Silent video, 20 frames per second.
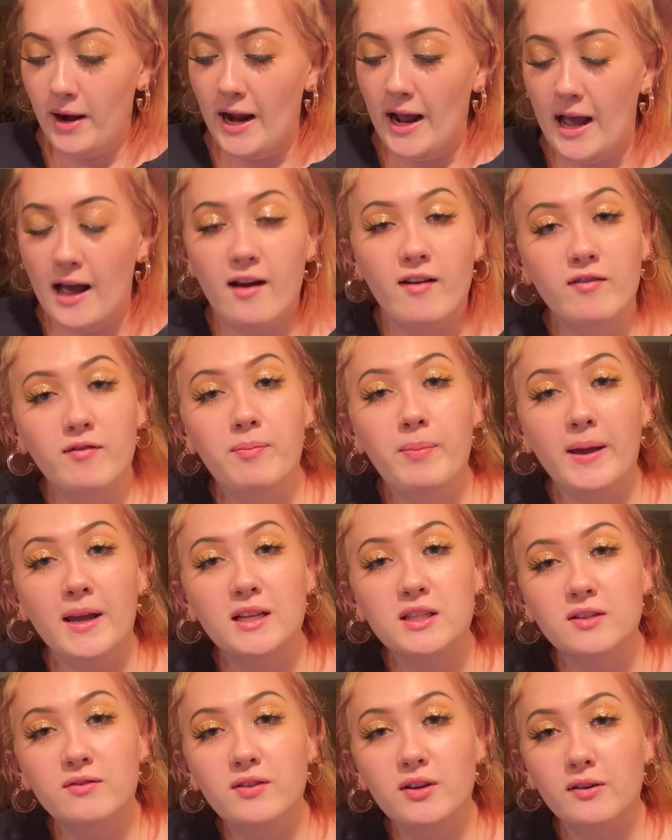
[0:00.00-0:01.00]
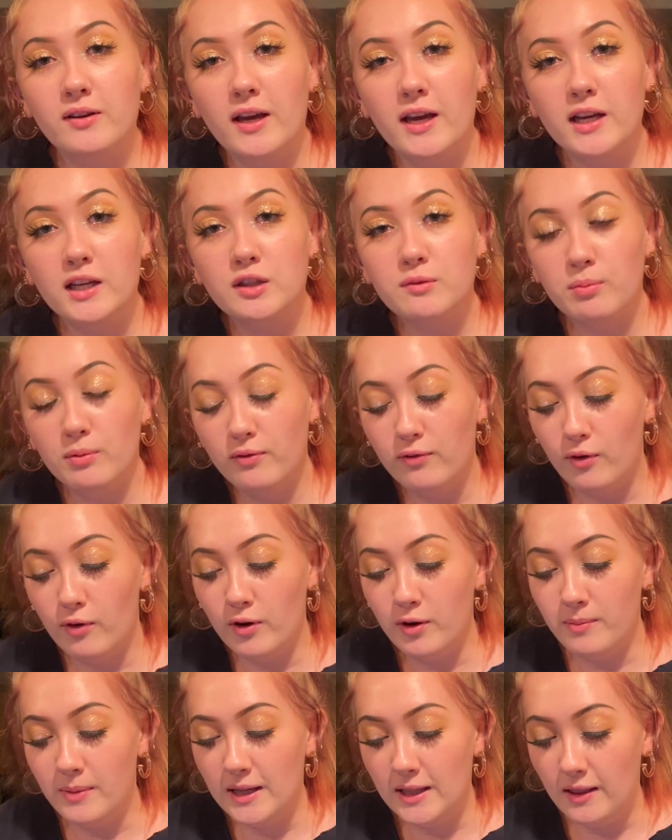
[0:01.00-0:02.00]
I have baked a few cakes before
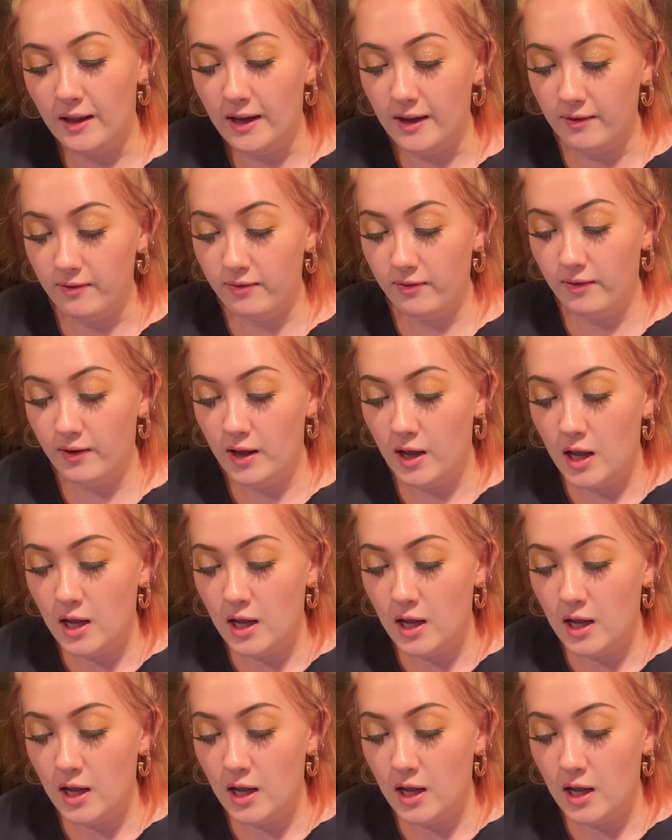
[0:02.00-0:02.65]
in my life.